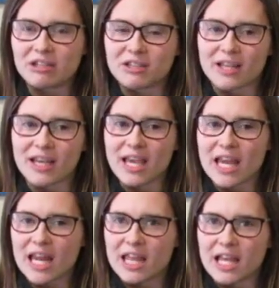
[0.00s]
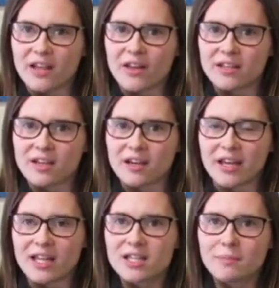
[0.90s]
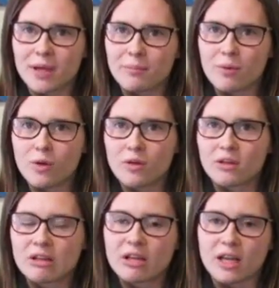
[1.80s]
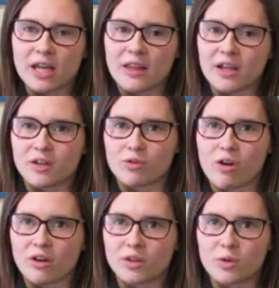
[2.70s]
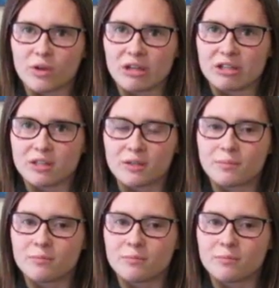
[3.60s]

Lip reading: just like anything like against people, anything derogatory, just,